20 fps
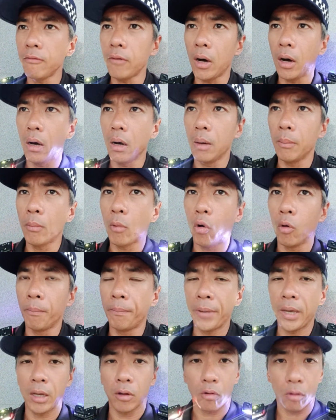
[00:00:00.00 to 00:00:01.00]

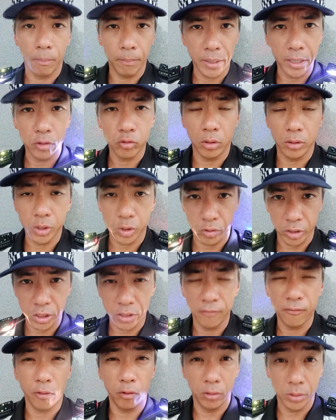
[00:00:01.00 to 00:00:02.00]
Obey and comply to our
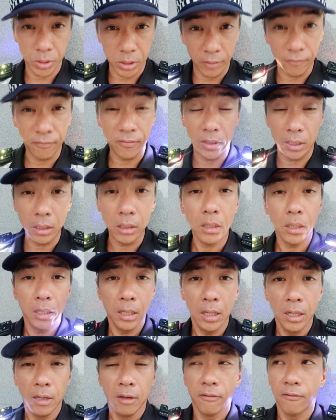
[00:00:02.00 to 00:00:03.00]
instruction for your safety.
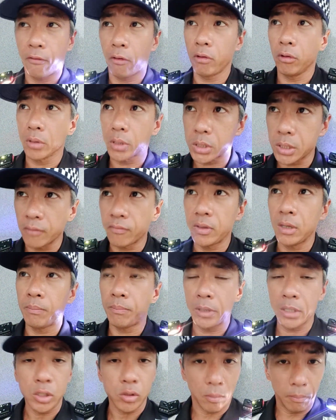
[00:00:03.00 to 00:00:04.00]
For your
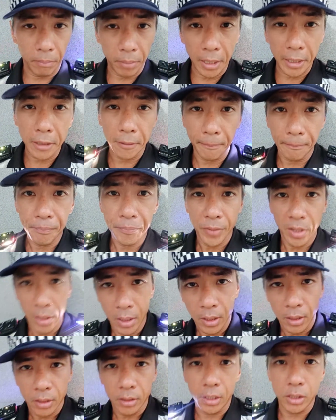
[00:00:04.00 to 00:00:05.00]
safety, please comply.
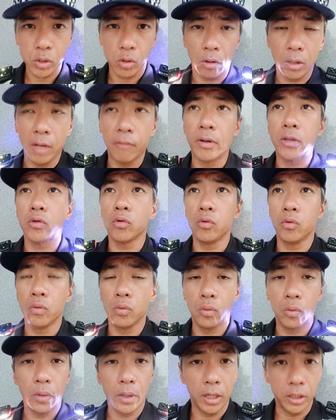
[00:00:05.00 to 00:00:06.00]
That's all I want
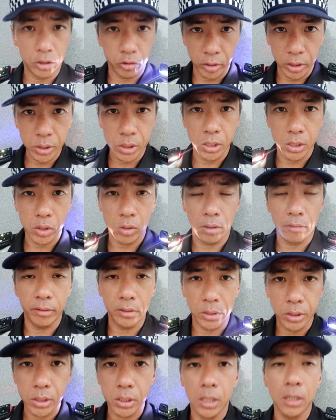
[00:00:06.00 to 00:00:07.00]
to address. That's all I
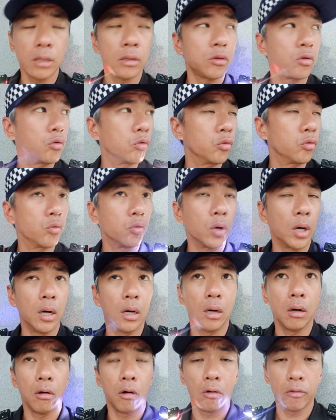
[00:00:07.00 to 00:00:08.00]
want to say to
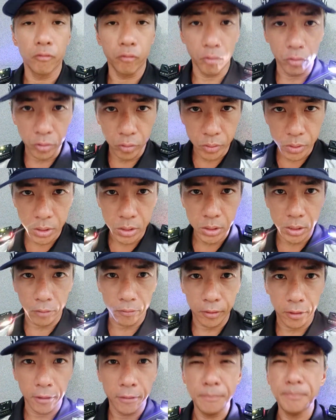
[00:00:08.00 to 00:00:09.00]
all road users
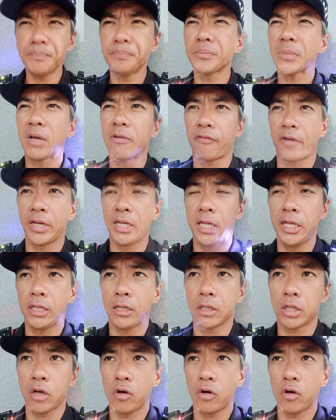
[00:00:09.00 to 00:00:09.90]
out there. Finally, the